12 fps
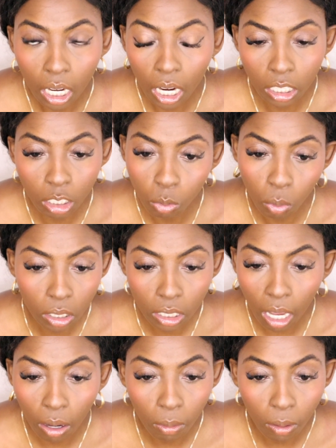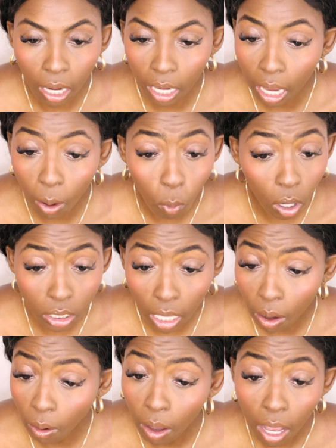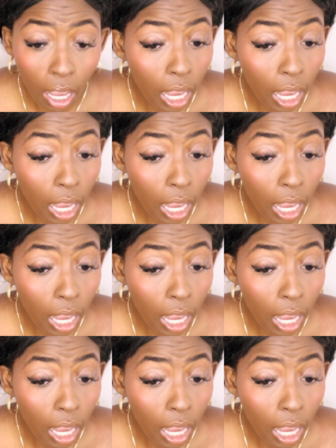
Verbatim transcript: I just walked out. Like I walked out.